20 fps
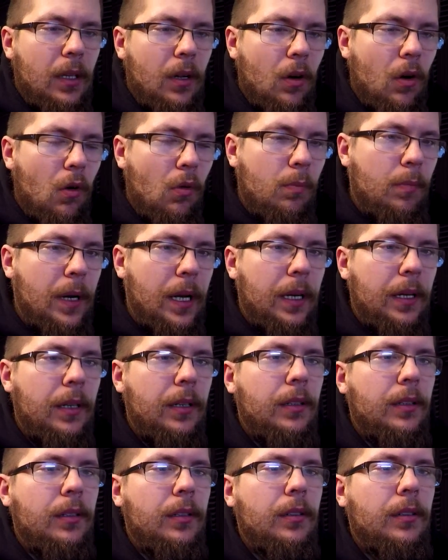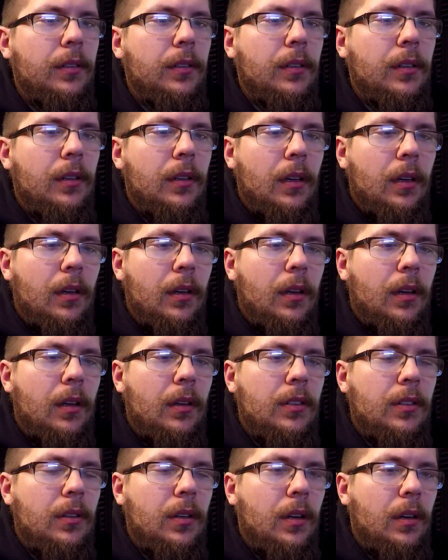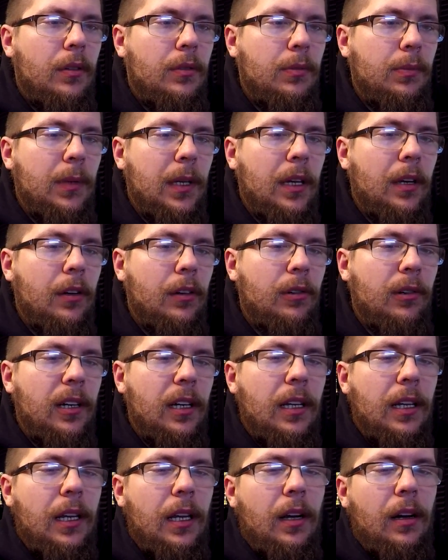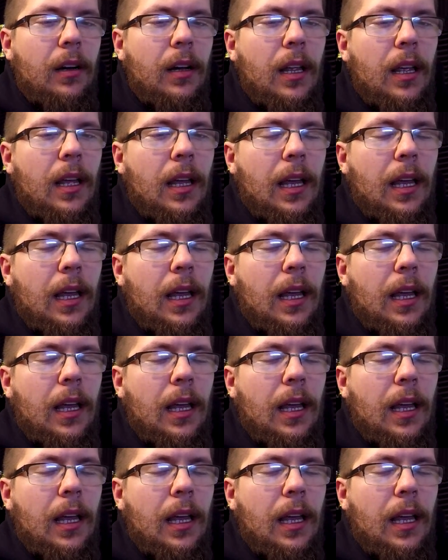open speaker grill here.